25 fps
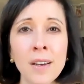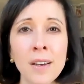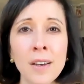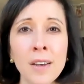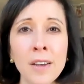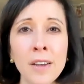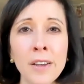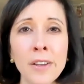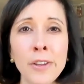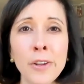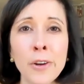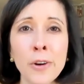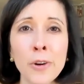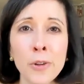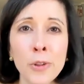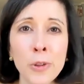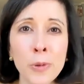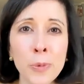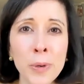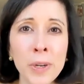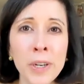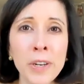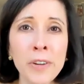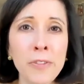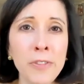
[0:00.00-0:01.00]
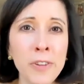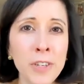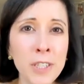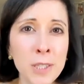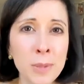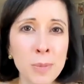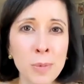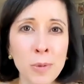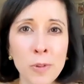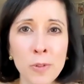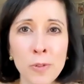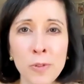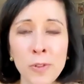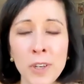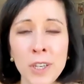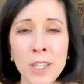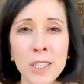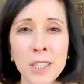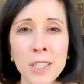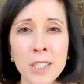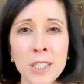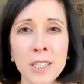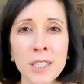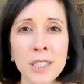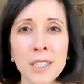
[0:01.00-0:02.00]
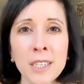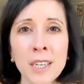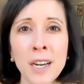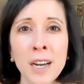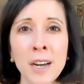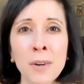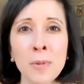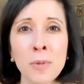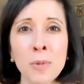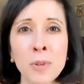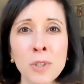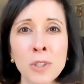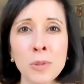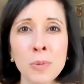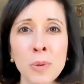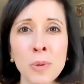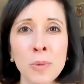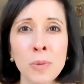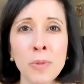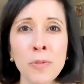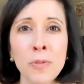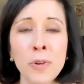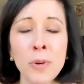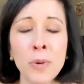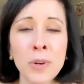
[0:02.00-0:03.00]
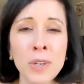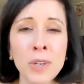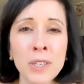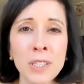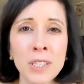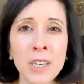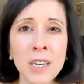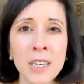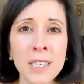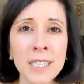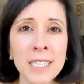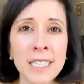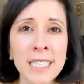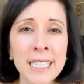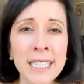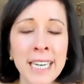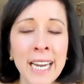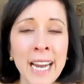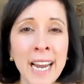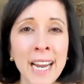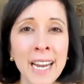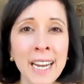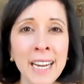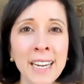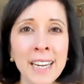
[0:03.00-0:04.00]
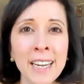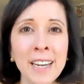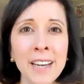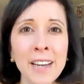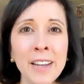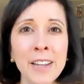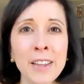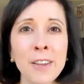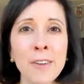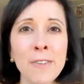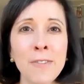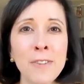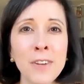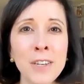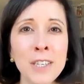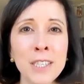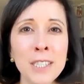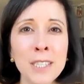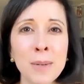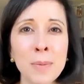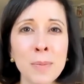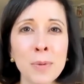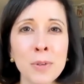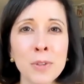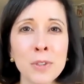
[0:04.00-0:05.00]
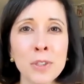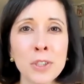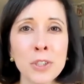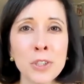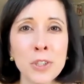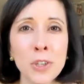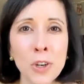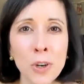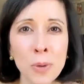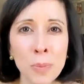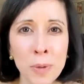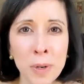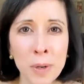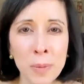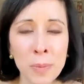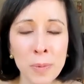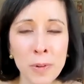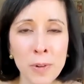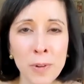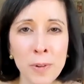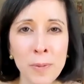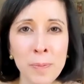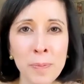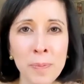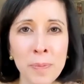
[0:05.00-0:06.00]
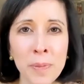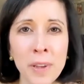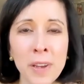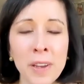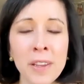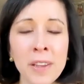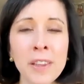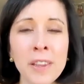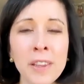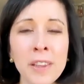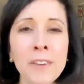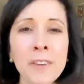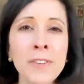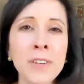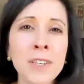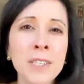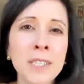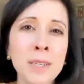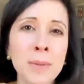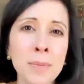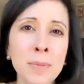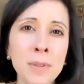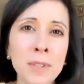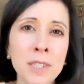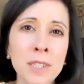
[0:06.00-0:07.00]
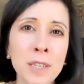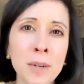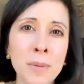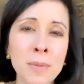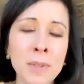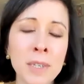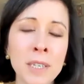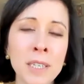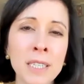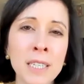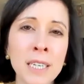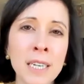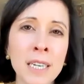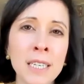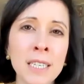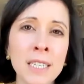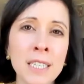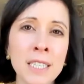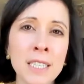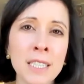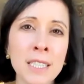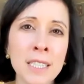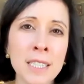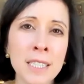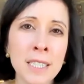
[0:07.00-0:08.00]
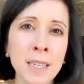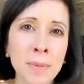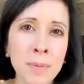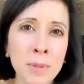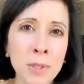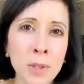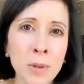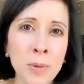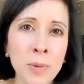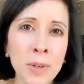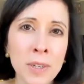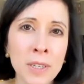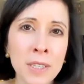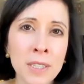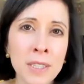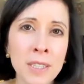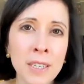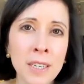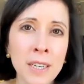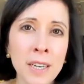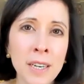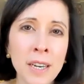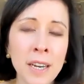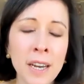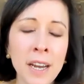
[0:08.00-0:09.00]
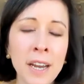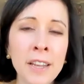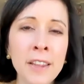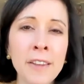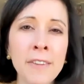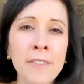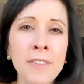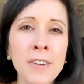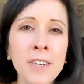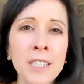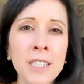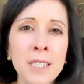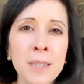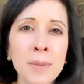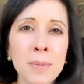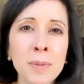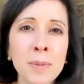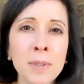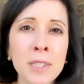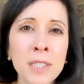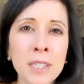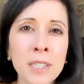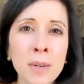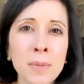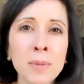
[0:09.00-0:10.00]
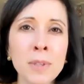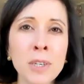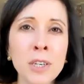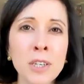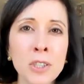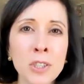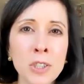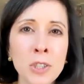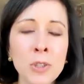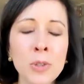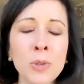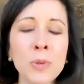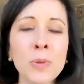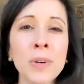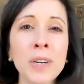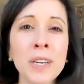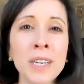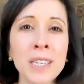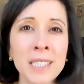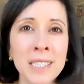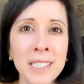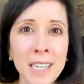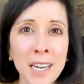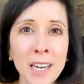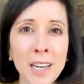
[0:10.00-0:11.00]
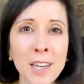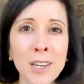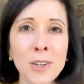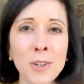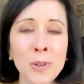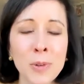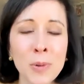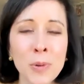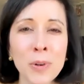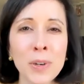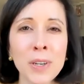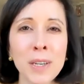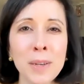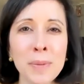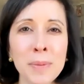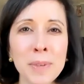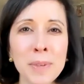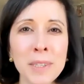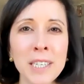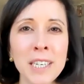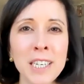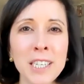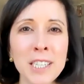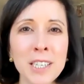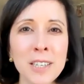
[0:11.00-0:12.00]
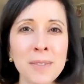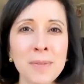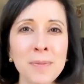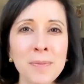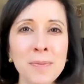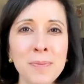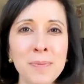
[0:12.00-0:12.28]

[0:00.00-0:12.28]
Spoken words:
There are 3 defeasible fees, which we will focus on today: the fee simple determinable, the fee simple subject to conditions subsequent, and the fee simple subject to executory limitation.